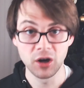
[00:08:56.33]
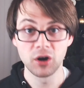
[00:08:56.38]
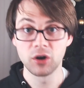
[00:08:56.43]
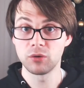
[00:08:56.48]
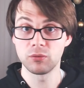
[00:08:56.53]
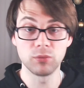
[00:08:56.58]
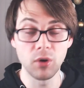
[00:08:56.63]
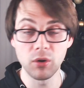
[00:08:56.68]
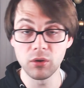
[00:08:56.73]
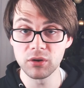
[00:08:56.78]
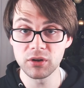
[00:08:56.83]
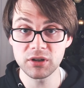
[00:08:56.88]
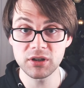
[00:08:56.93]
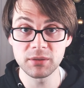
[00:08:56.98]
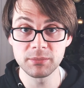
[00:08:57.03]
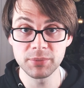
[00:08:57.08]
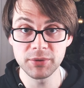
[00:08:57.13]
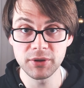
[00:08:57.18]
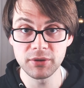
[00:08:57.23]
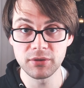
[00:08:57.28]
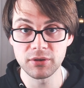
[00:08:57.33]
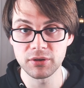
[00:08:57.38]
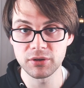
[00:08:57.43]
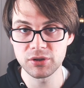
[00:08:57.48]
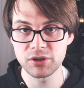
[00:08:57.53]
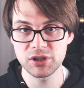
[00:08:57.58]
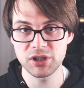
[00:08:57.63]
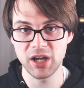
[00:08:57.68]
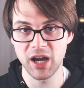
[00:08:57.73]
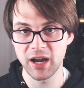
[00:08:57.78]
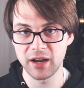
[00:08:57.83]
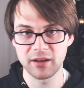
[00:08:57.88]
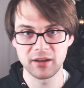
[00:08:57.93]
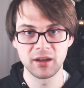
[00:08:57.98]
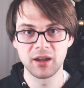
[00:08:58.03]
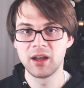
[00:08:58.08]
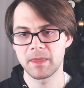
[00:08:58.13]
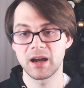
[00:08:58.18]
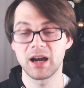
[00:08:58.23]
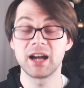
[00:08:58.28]
Roll a computers check.
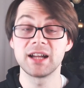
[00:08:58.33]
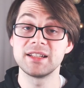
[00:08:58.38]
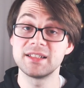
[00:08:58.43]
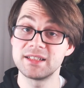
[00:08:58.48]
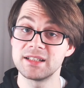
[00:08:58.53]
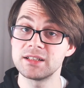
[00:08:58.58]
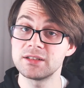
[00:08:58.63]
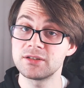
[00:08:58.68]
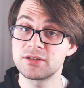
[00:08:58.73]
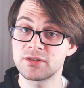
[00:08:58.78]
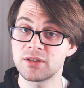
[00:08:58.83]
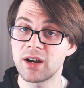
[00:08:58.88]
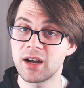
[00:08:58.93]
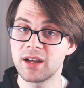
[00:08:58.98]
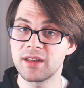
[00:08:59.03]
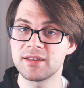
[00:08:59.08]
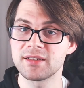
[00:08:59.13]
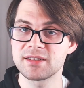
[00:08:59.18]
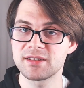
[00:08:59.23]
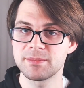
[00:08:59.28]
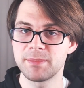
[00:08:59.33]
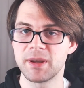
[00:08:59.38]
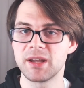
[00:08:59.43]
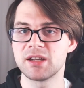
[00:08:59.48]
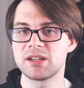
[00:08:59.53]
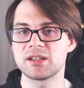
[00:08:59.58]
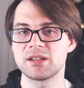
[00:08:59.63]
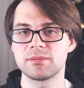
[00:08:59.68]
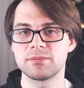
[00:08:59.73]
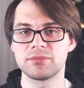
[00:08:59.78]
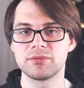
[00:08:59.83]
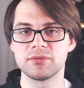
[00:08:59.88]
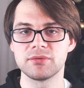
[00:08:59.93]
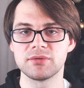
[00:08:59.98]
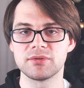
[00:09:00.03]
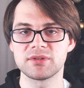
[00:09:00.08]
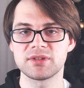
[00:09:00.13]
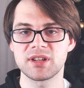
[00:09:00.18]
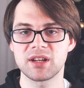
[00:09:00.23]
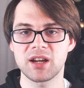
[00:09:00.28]
I did try the spaceship
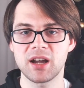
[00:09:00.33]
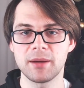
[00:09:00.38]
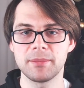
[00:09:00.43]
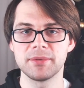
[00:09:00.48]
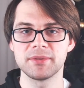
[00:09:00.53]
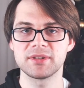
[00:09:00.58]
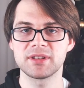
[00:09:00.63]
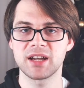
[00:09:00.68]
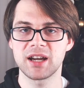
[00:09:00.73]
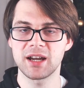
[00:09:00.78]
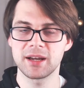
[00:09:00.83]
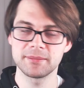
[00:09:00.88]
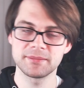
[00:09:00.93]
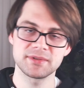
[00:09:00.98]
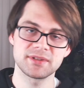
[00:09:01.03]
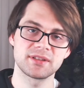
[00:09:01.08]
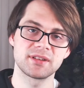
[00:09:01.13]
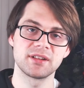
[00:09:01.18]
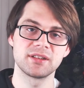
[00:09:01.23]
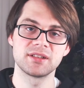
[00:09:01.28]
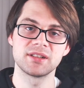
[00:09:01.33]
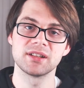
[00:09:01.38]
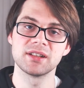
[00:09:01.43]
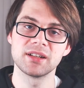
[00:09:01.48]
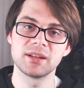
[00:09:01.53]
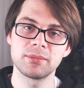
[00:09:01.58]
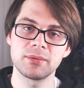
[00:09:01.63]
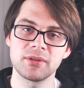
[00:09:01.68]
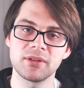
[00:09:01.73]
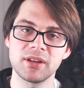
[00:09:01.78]
rules a couple times. They're deliberately